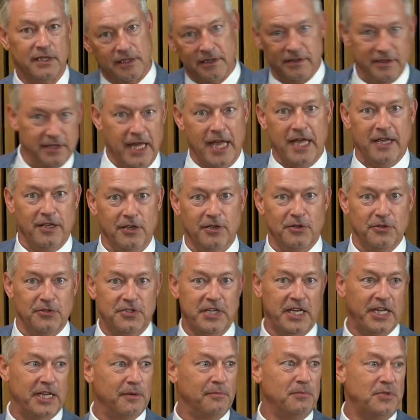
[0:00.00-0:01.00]
They use
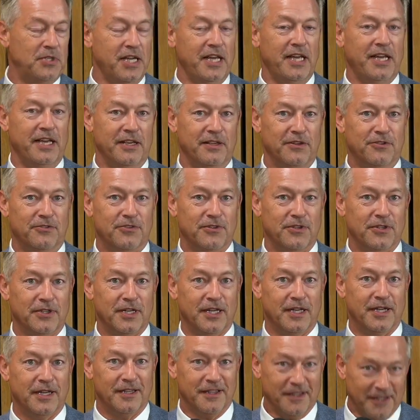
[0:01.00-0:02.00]
EMGs.
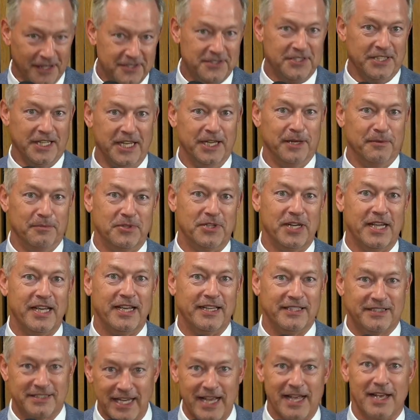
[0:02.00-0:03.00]
This EMG
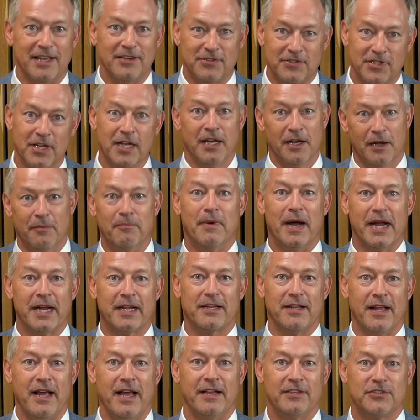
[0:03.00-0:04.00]
says my
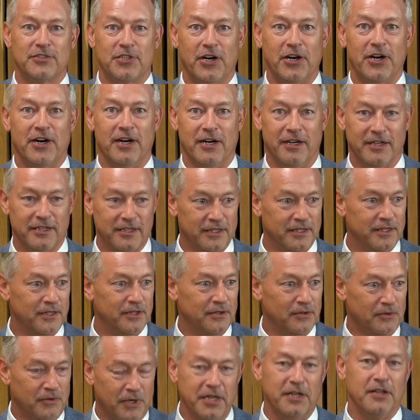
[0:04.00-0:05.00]
client's hurt.
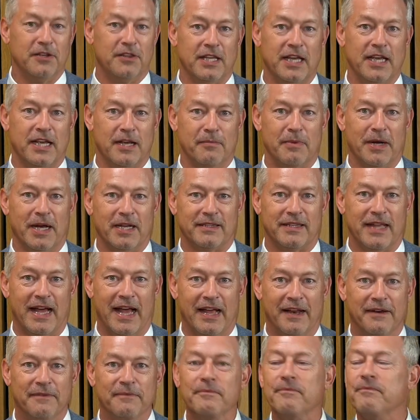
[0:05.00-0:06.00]
What do you think about
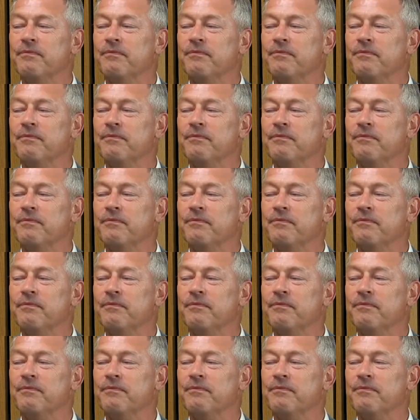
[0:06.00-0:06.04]
that?